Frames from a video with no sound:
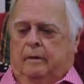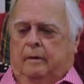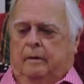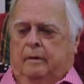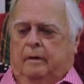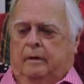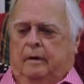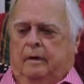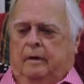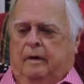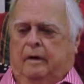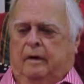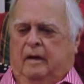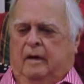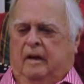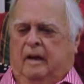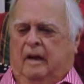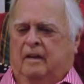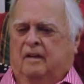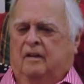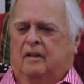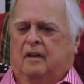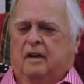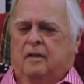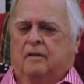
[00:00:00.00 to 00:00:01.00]
the
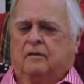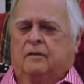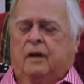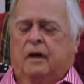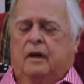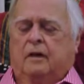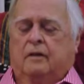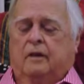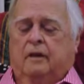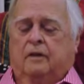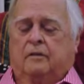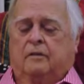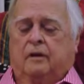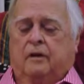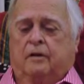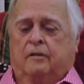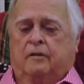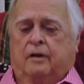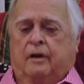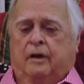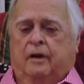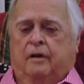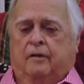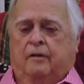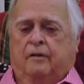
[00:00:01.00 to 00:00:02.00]
as, uh, as I
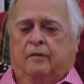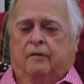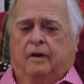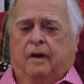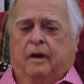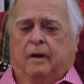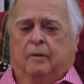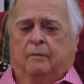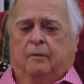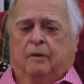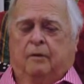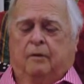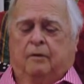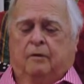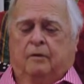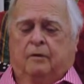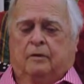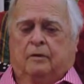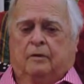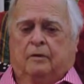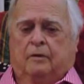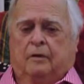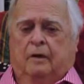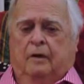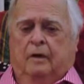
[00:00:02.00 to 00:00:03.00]
say, the family was
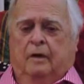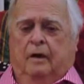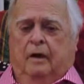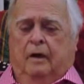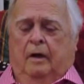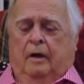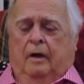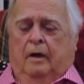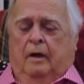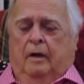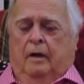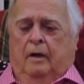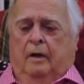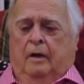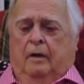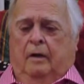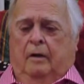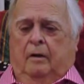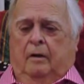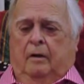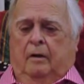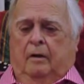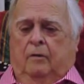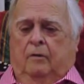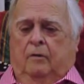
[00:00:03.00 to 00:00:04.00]

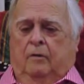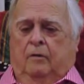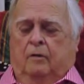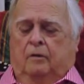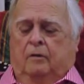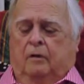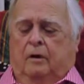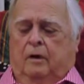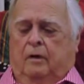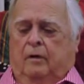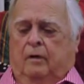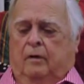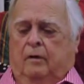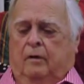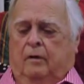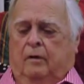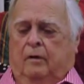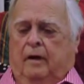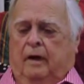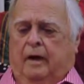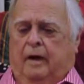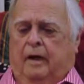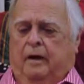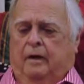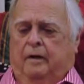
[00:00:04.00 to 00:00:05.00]
was long
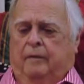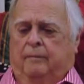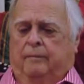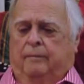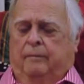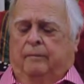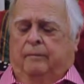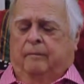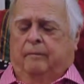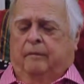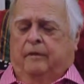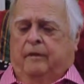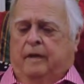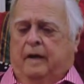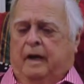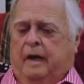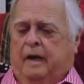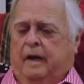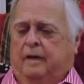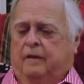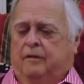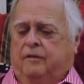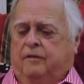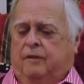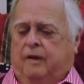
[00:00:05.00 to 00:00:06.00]
there.
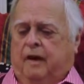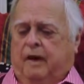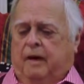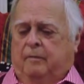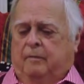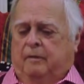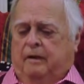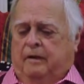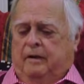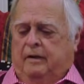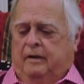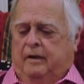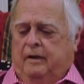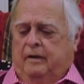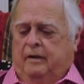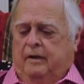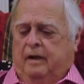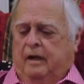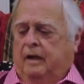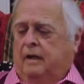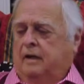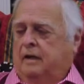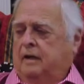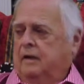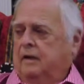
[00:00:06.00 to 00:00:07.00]
Dad's family did
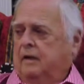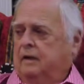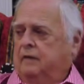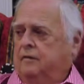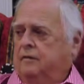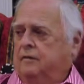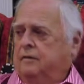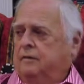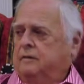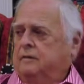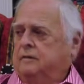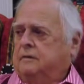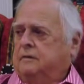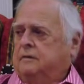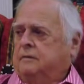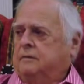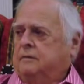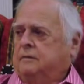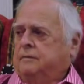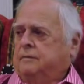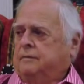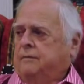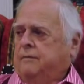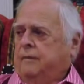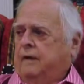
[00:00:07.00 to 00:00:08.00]
not live
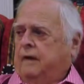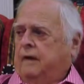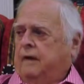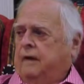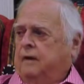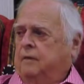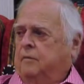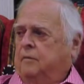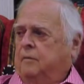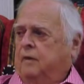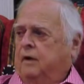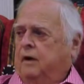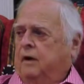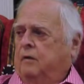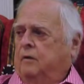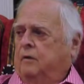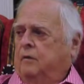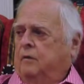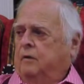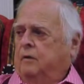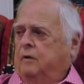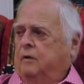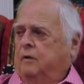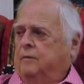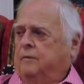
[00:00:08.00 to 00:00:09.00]
in
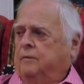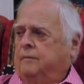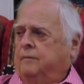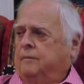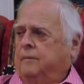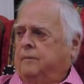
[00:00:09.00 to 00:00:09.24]
Brentwood.